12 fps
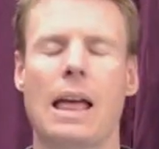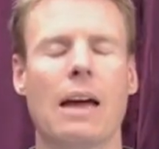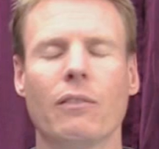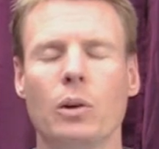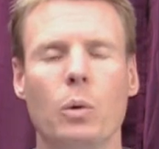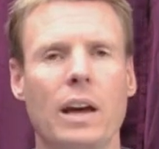
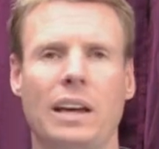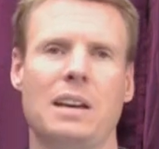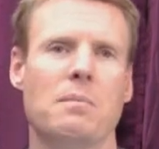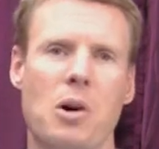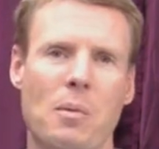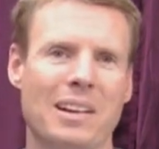every
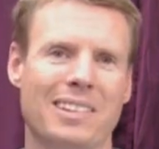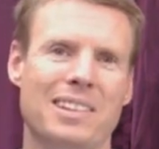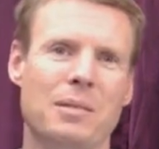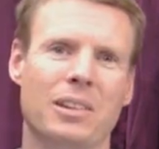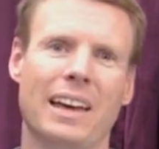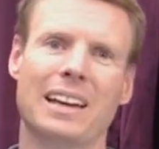waking moment, it
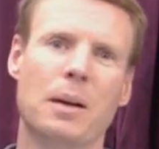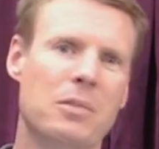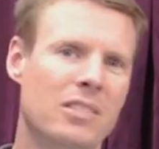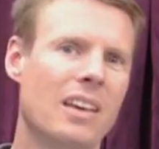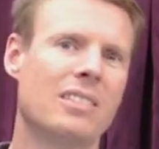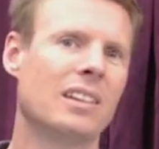seems like,
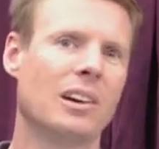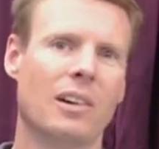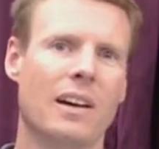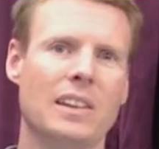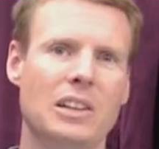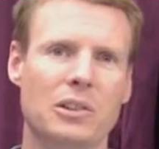obsessing
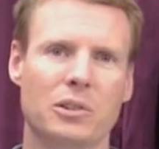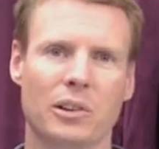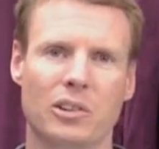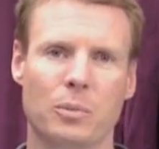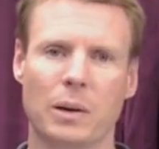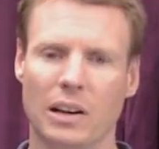around the user
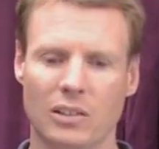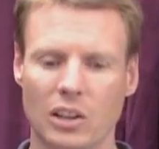experience.